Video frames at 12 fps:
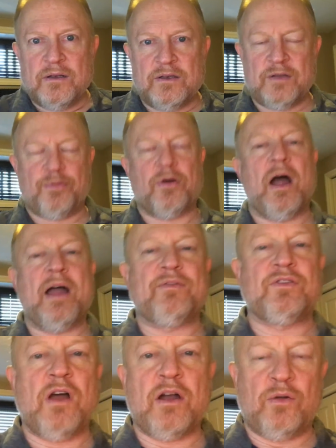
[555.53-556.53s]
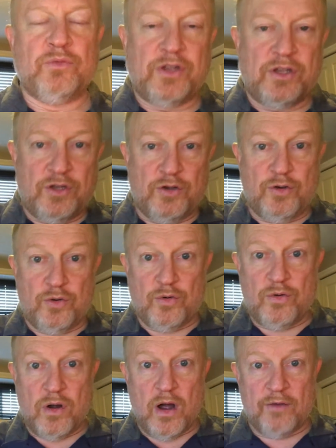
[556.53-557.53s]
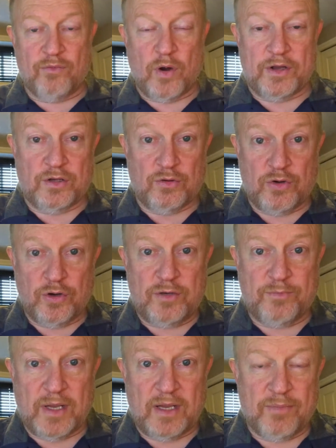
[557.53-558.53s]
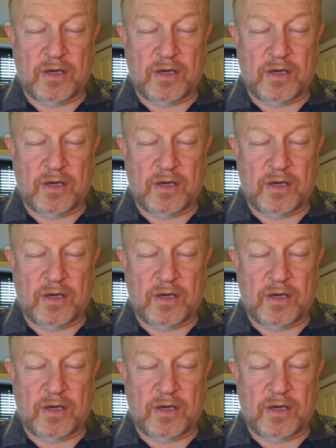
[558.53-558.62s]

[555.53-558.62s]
deprives not only you of what you could be,